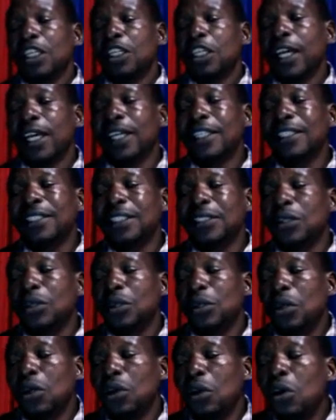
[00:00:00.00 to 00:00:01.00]
And
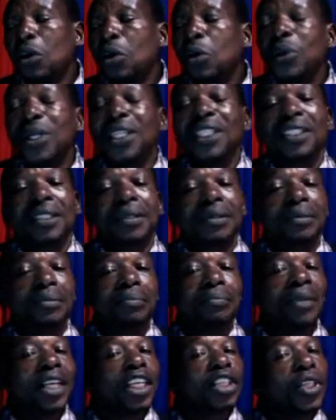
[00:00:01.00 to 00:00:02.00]
always
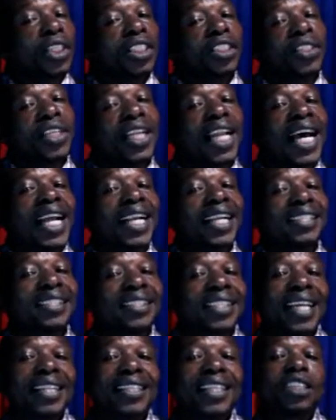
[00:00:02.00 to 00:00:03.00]
make your children
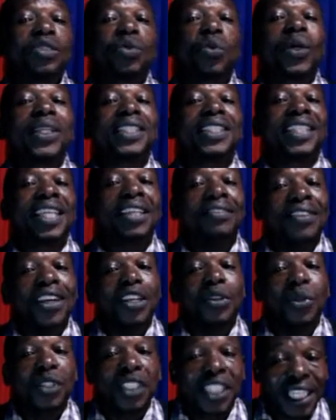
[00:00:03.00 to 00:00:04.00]
understand that whatever
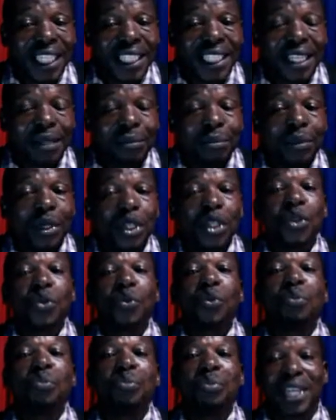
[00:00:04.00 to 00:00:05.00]
you tell them,
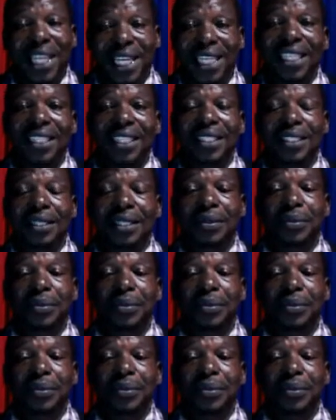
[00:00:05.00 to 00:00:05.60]
you mean it.